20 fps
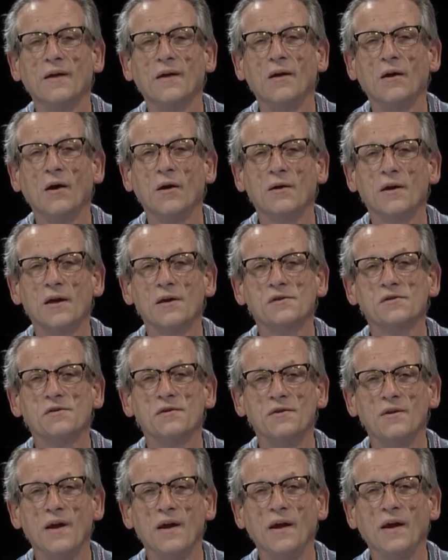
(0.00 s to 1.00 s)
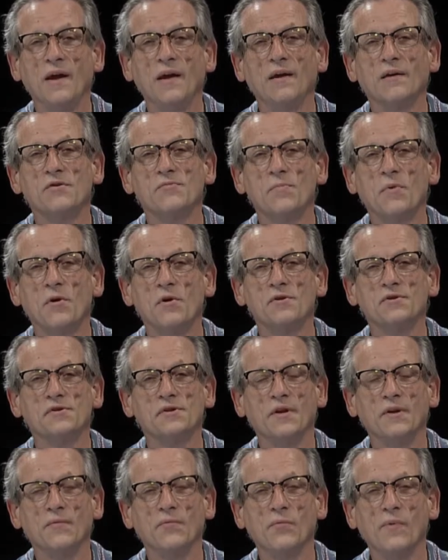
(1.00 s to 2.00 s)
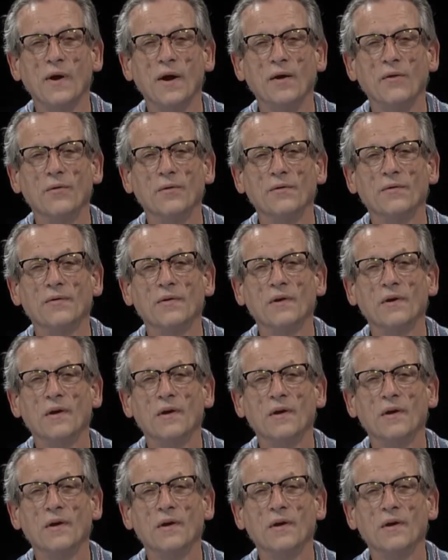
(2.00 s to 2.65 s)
Our guest today is Paul Cienfuegos.